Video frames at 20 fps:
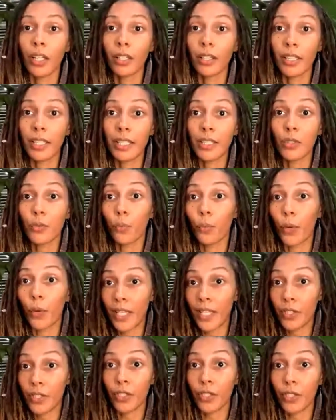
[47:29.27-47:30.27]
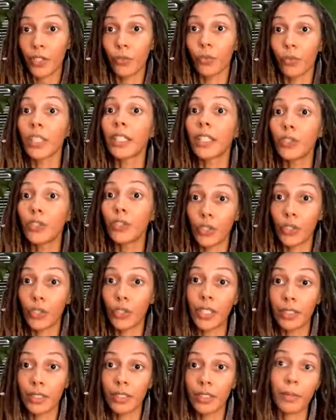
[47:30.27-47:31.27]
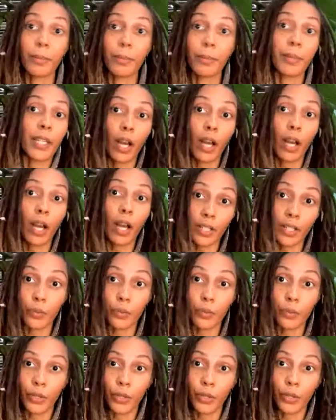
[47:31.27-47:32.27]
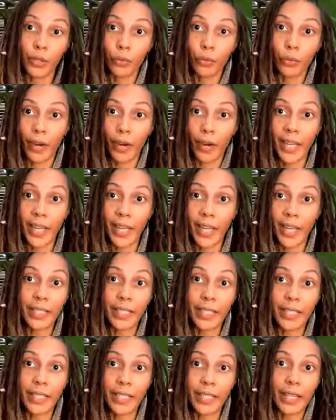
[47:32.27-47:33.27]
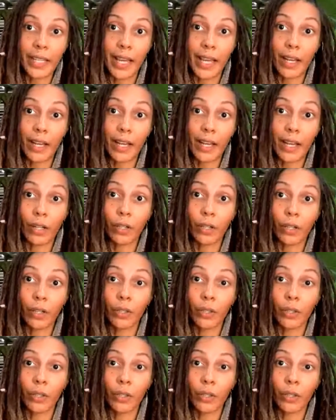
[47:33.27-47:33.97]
these Western religions, to be honest with you right now.